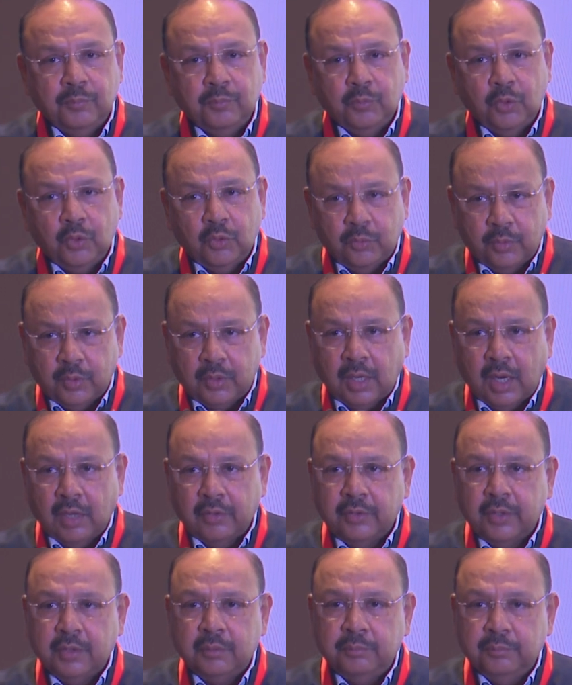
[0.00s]
over
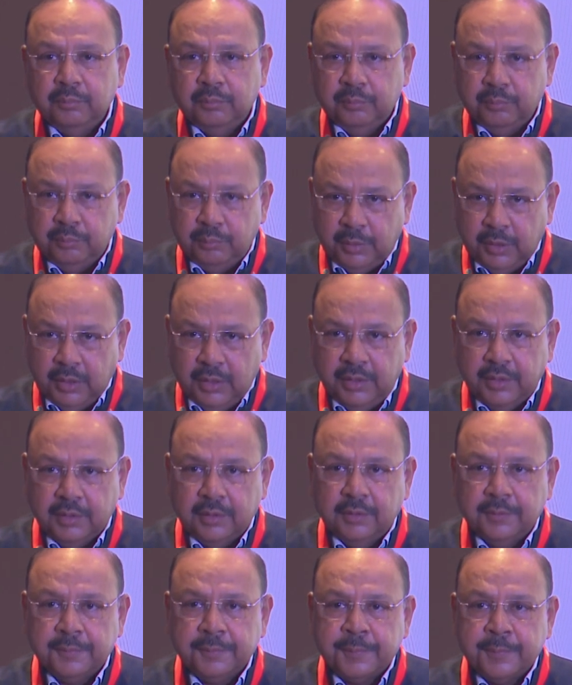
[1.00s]
100
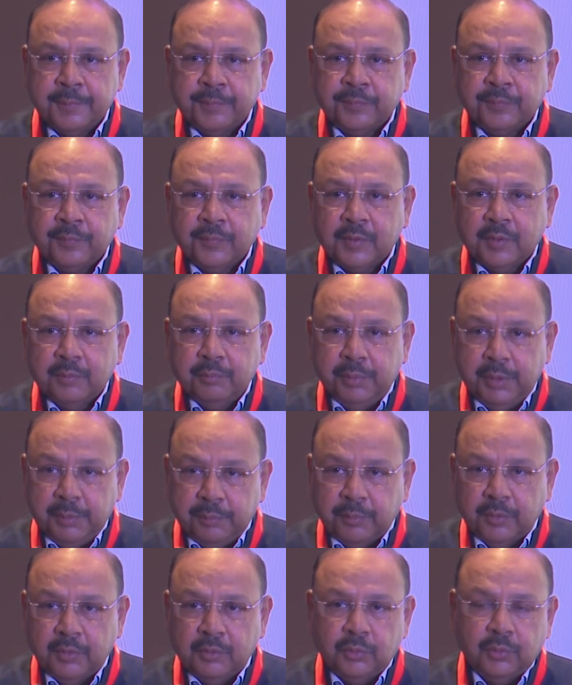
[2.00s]
billion
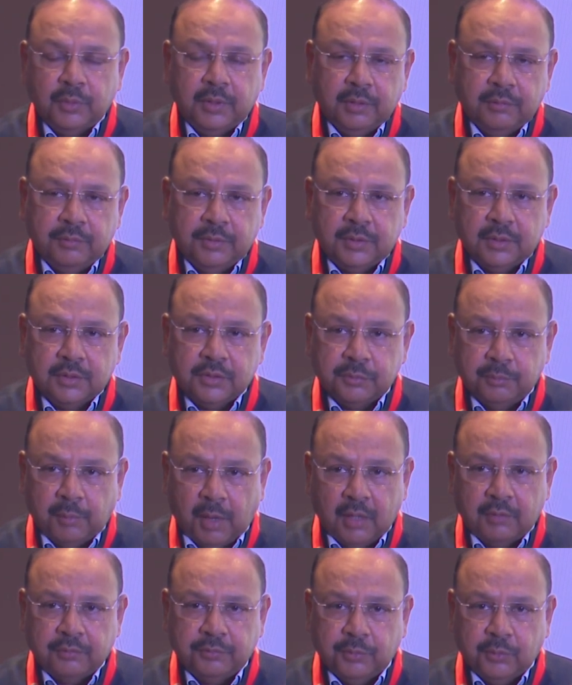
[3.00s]
people today with a
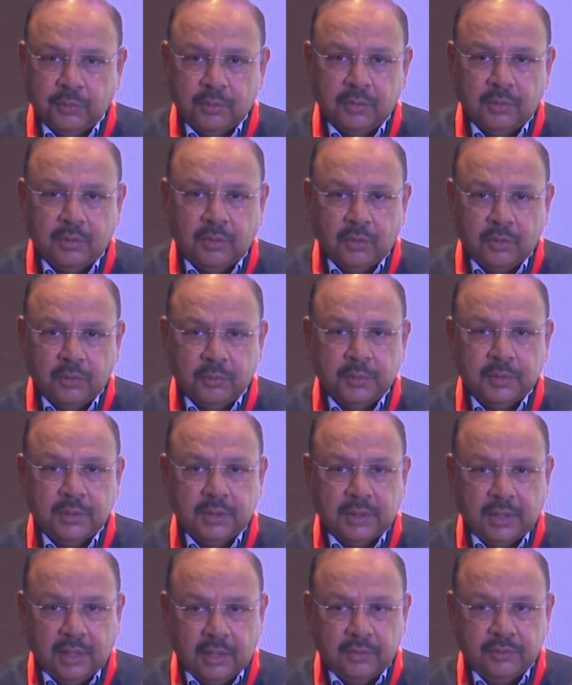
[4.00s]
smartphone all over the
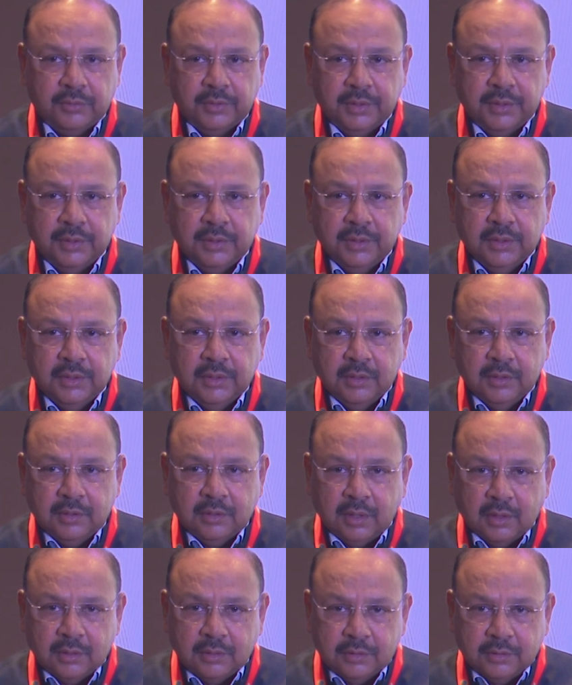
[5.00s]
country.
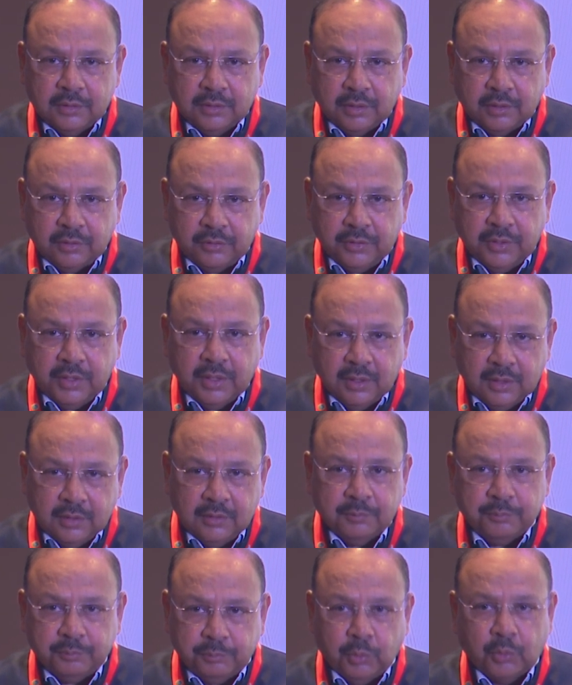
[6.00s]
The real
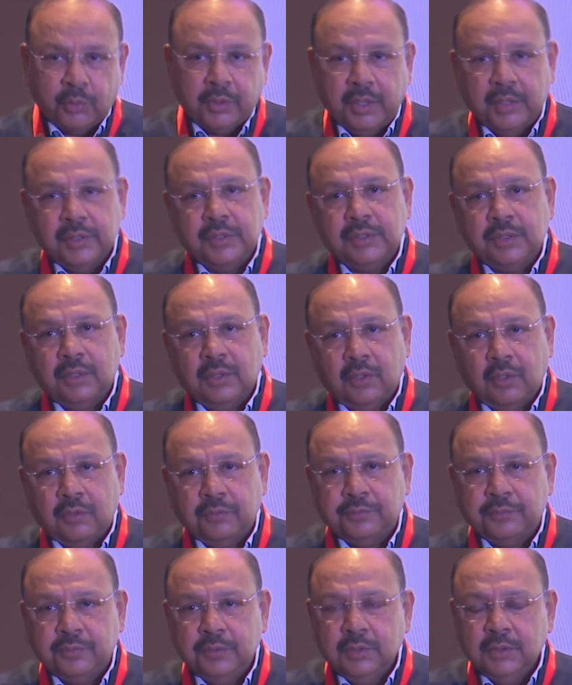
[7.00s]
potential of
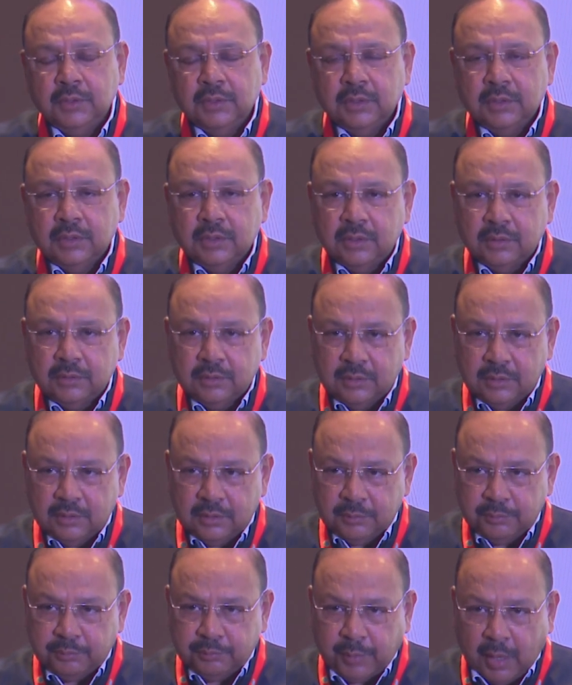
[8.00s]

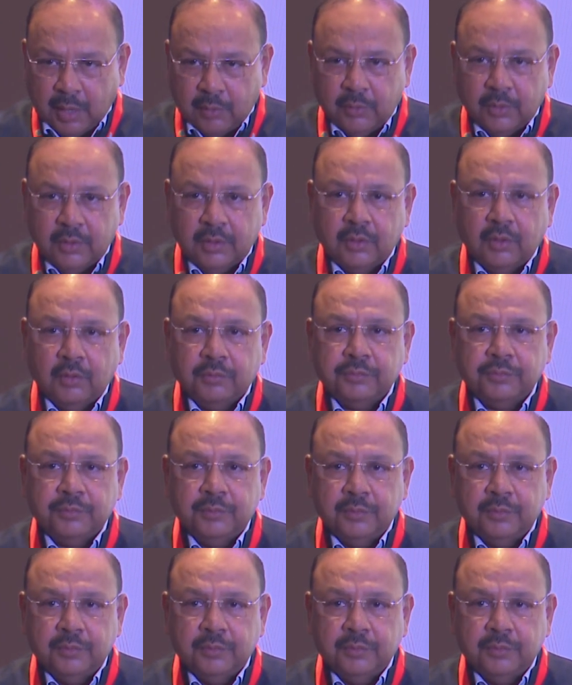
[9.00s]
power of